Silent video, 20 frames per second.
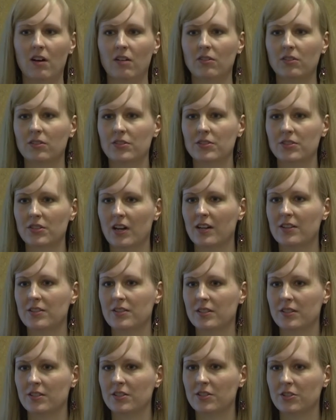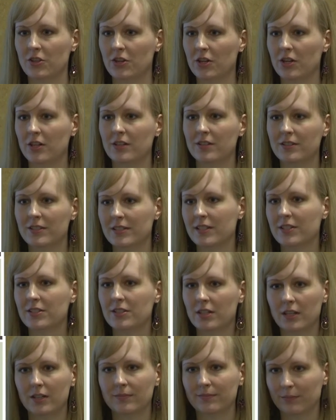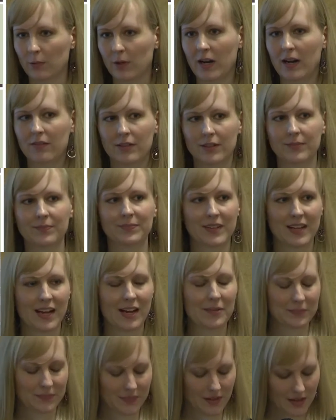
uncle's cousin's third sister, whatever. Yeah.